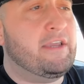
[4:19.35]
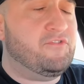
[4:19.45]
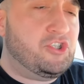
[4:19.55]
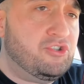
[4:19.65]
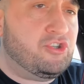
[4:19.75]
If
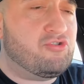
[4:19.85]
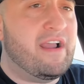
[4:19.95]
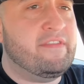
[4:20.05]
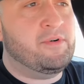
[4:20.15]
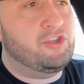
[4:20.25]
you choose to
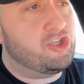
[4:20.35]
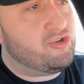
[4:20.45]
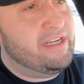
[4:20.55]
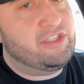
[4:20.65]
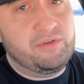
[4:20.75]
drive them on the
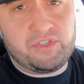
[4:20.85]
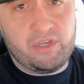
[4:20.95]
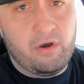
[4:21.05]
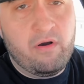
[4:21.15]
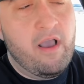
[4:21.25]
street, do
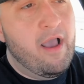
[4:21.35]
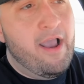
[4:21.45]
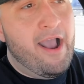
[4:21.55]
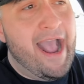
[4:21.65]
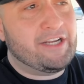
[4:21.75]
so
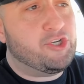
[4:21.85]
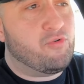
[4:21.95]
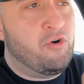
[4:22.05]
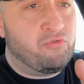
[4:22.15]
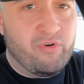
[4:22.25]
at
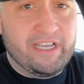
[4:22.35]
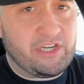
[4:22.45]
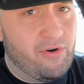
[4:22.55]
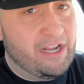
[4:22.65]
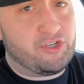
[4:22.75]
your own
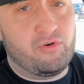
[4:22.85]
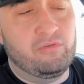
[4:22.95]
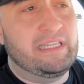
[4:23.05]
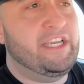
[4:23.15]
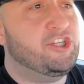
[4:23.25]
risk or at your
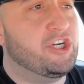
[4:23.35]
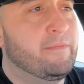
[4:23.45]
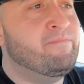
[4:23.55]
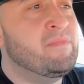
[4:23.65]
own leisure.